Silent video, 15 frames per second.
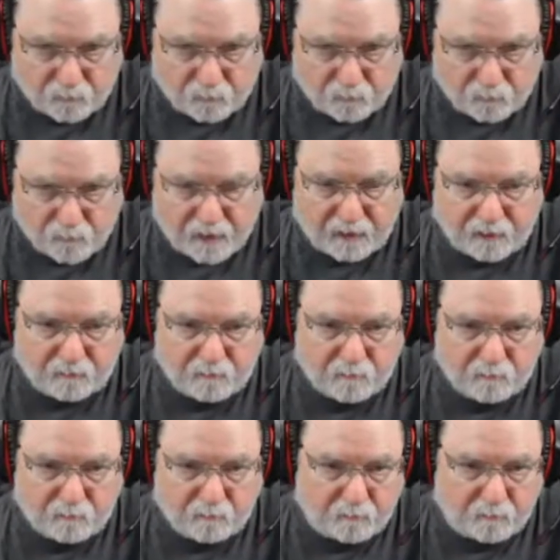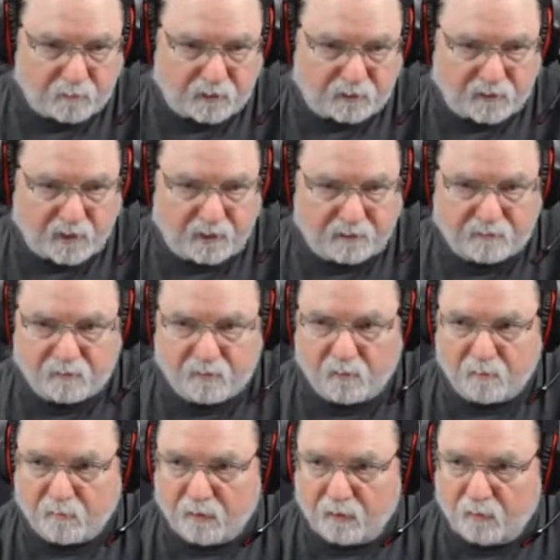made today's
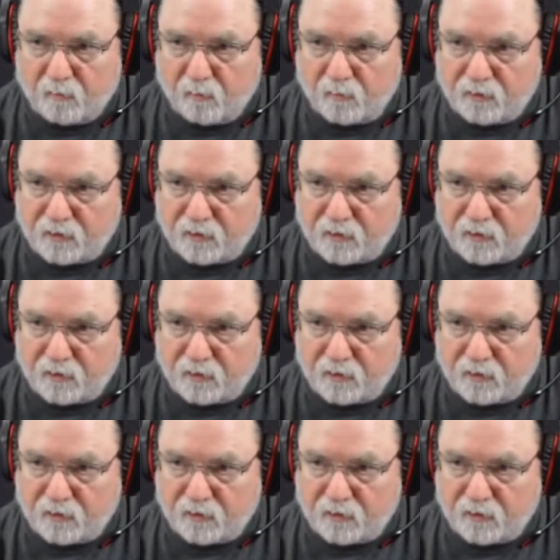thumbnail, which